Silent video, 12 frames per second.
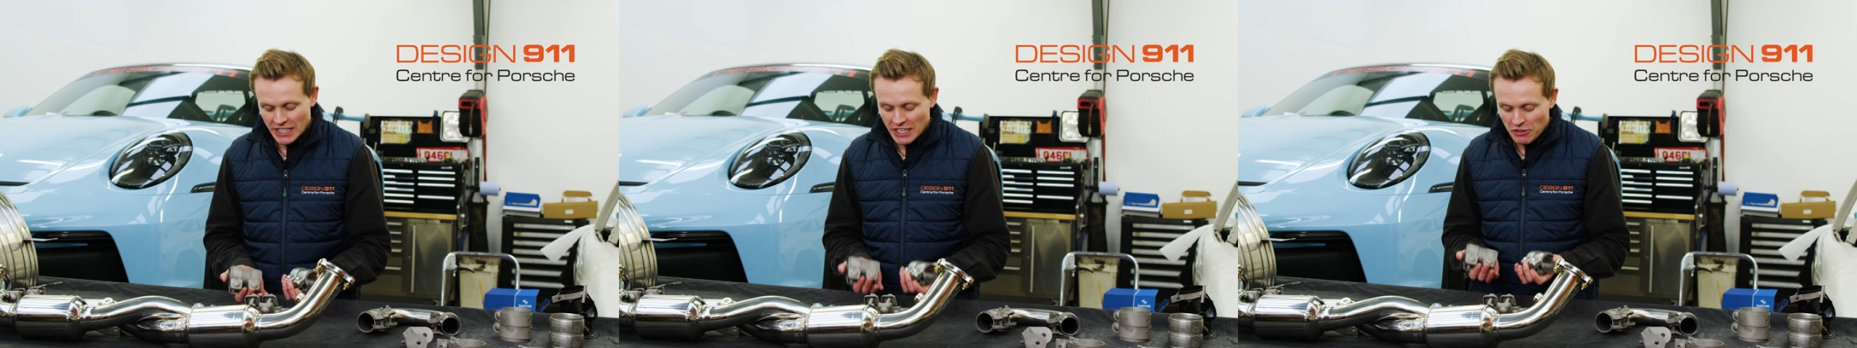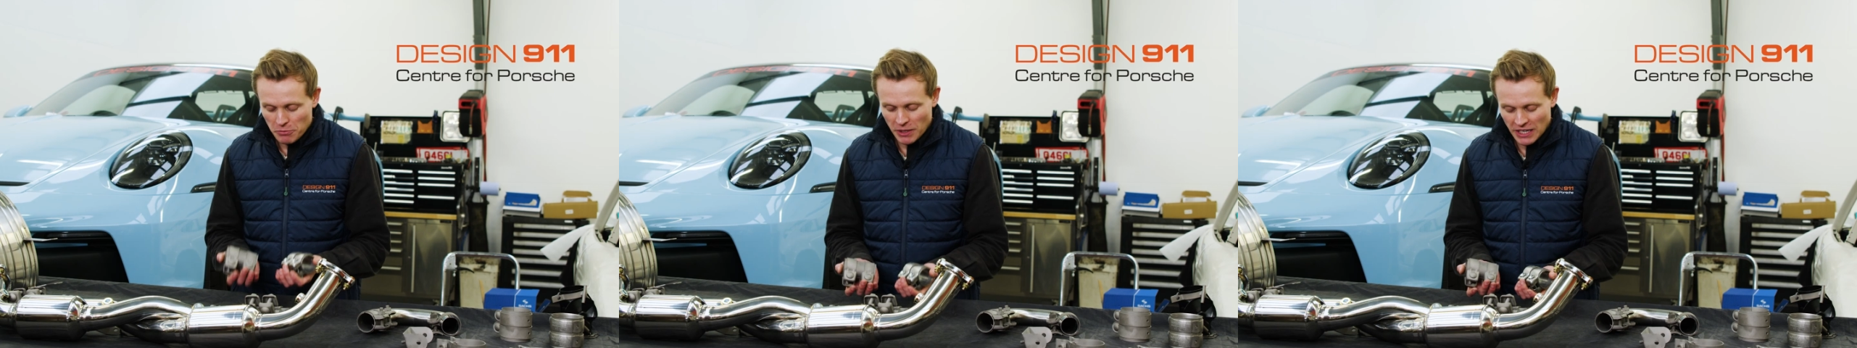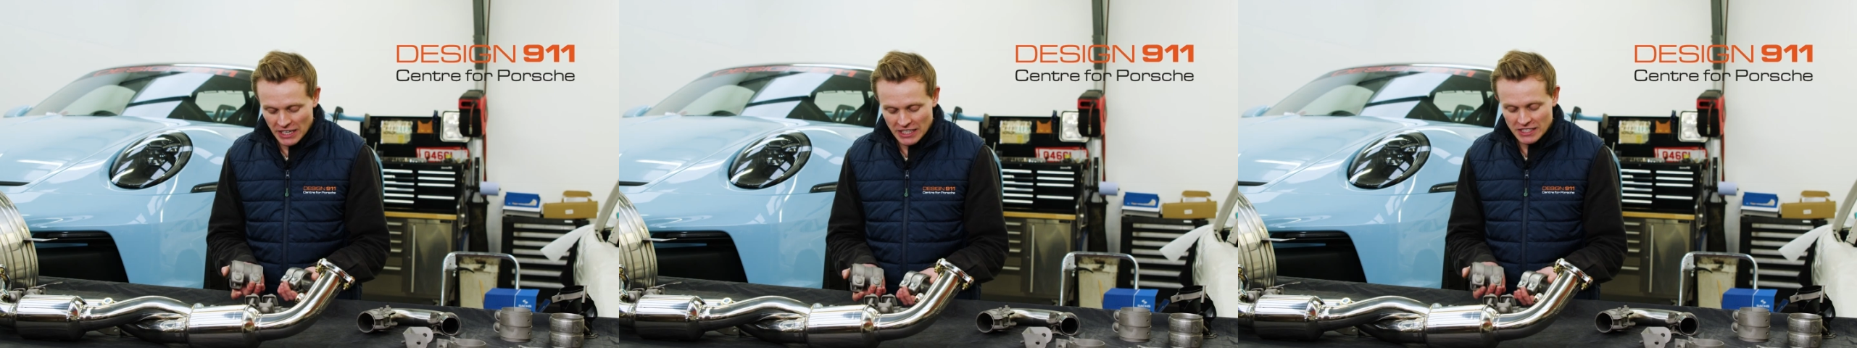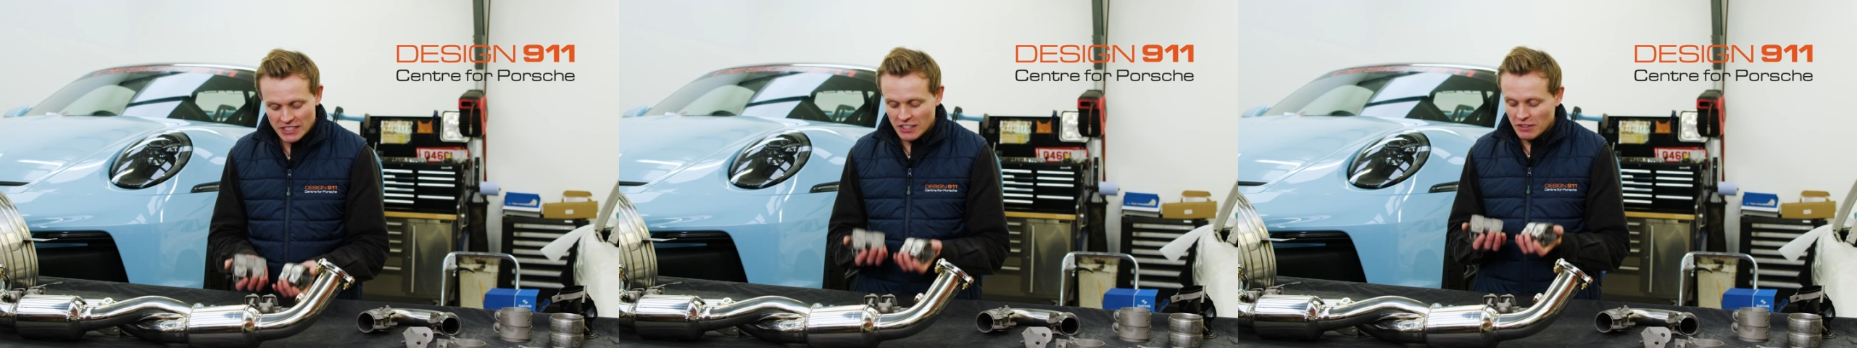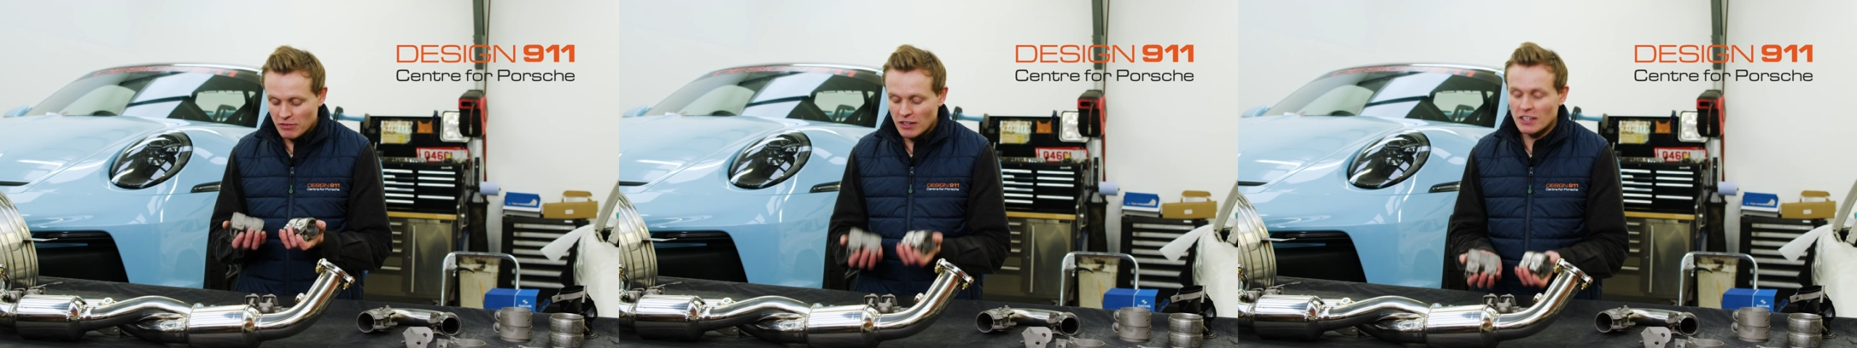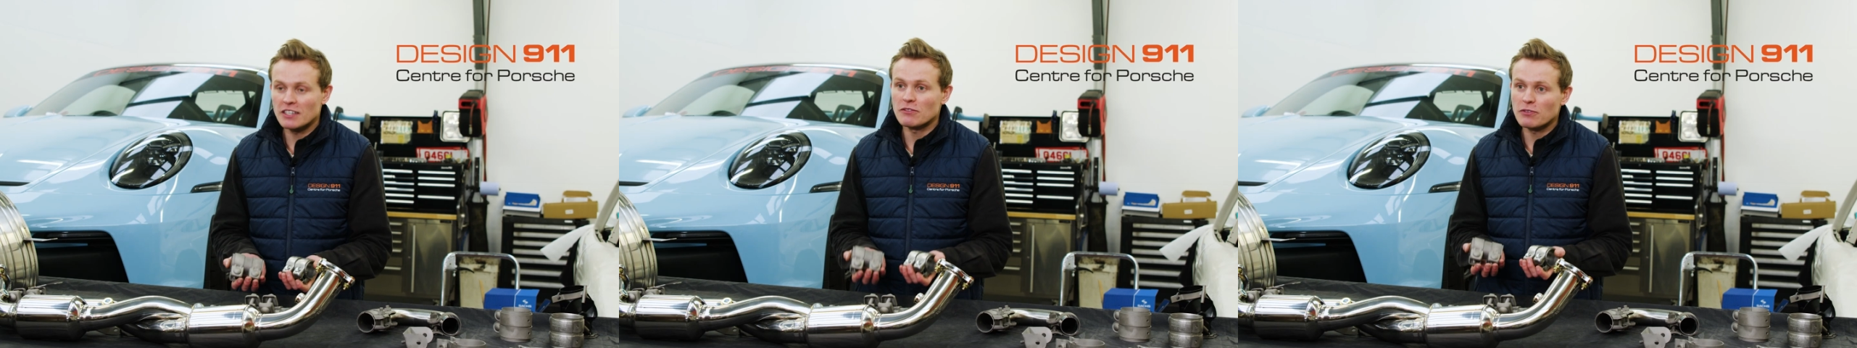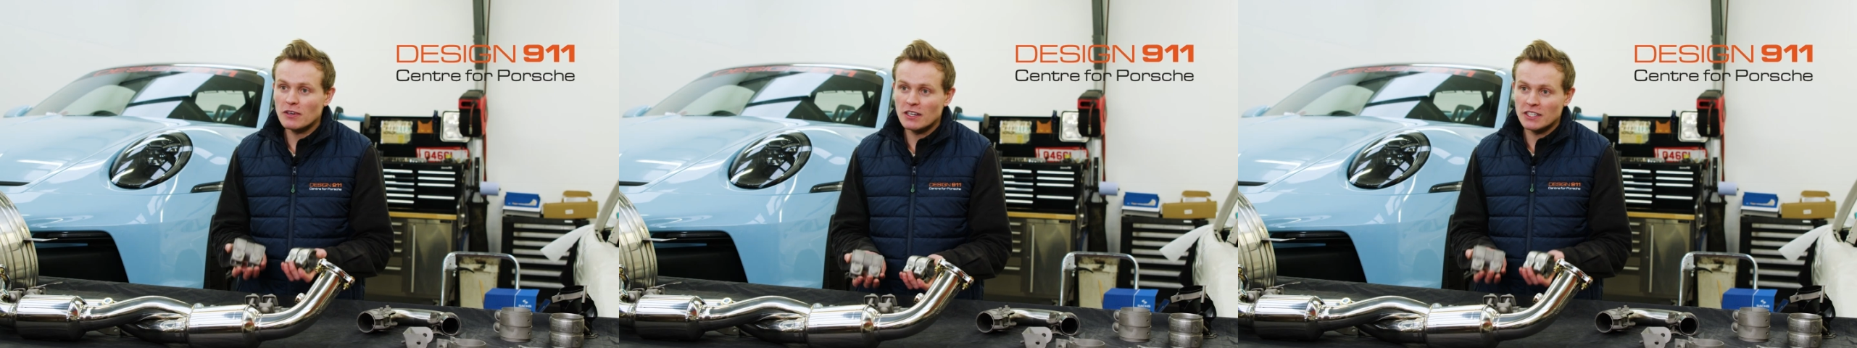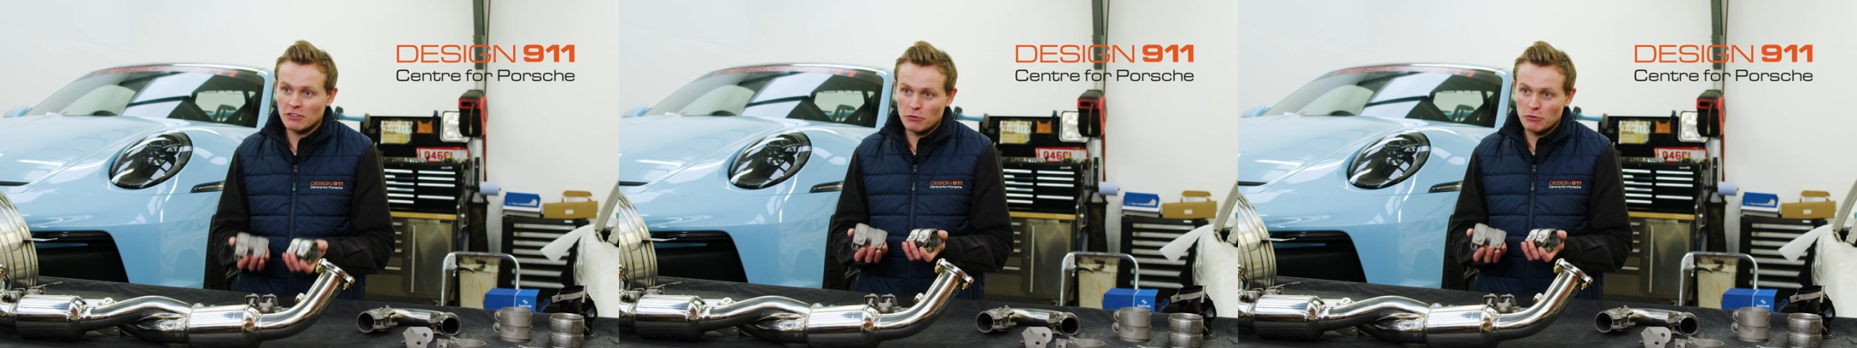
here in my hands, I have a like for like